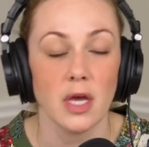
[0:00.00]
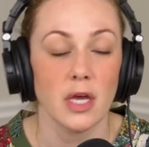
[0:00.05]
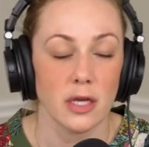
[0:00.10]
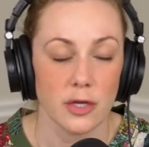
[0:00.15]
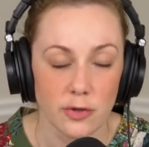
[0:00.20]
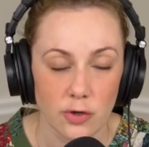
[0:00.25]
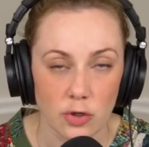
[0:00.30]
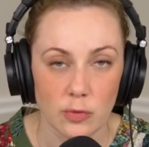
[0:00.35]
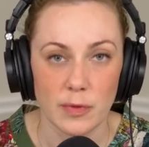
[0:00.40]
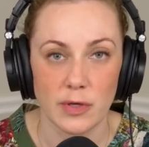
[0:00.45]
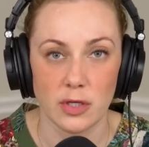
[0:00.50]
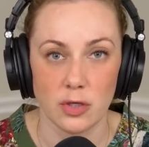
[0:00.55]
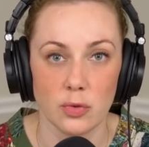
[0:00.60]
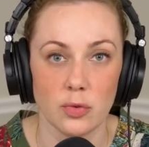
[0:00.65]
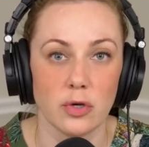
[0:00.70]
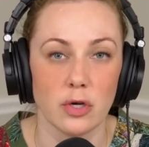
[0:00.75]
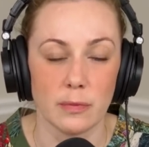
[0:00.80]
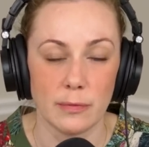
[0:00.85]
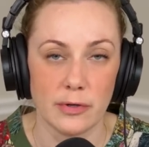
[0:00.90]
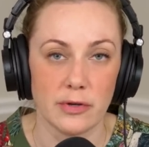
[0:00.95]
It'll be you
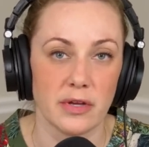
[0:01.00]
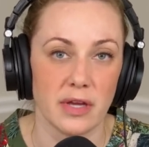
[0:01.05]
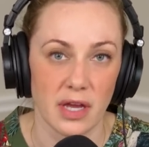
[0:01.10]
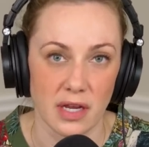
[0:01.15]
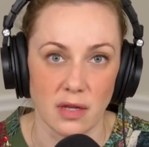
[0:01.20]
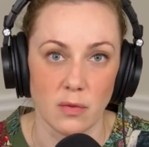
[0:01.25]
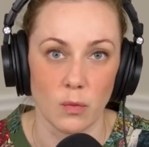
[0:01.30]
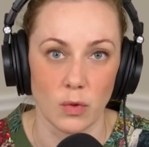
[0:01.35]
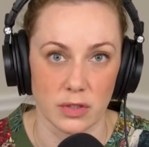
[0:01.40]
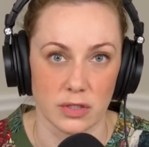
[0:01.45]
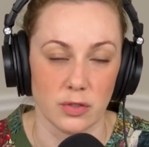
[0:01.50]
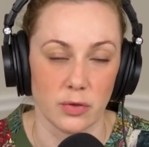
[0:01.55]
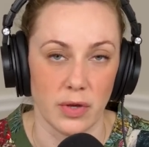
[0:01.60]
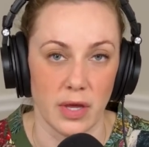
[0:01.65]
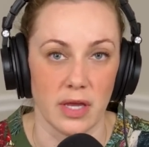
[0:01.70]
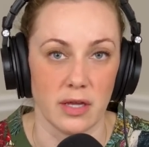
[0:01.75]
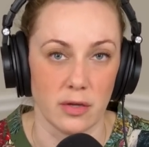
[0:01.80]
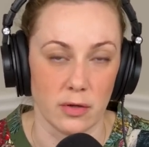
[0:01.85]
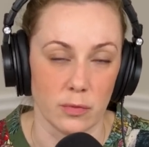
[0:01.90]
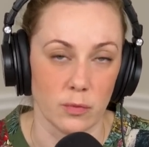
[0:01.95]
communicating what's
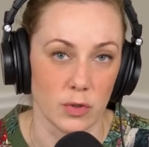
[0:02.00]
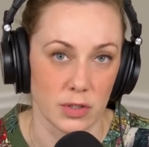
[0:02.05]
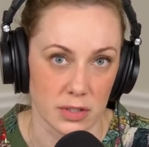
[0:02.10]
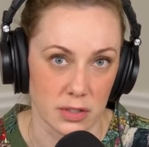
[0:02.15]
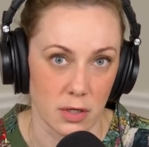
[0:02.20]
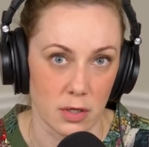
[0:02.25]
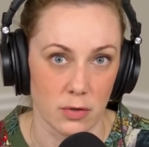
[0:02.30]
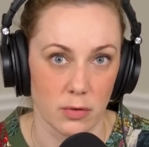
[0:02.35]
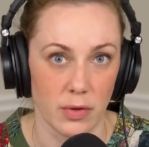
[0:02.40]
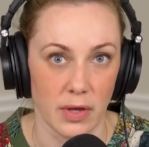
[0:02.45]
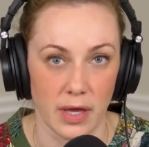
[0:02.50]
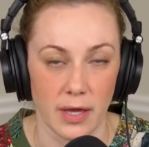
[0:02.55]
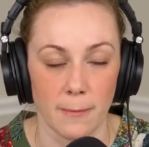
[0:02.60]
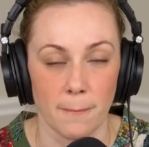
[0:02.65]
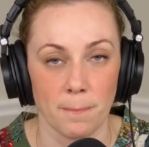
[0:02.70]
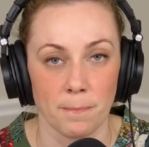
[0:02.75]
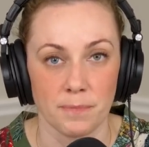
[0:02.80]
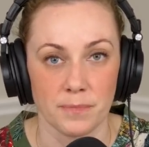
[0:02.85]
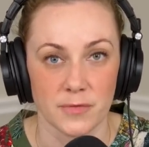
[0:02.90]
okay and what's not okay,